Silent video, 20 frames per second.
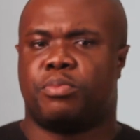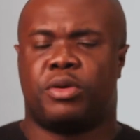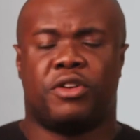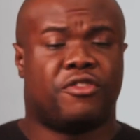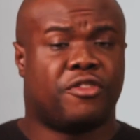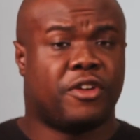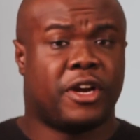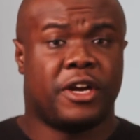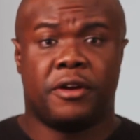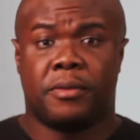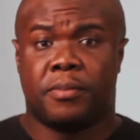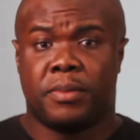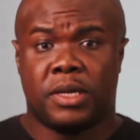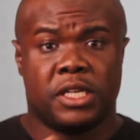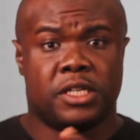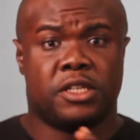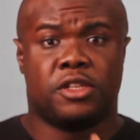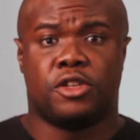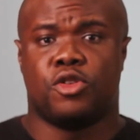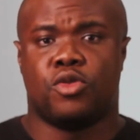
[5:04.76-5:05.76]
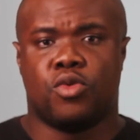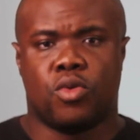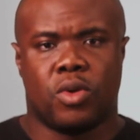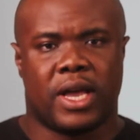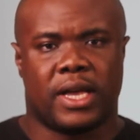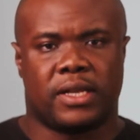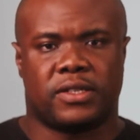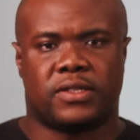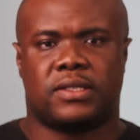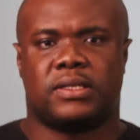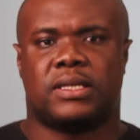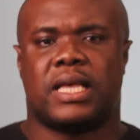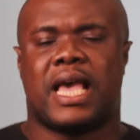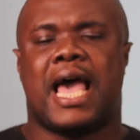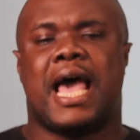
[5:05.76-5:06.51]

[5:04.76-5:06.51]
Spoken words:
Preferably the US,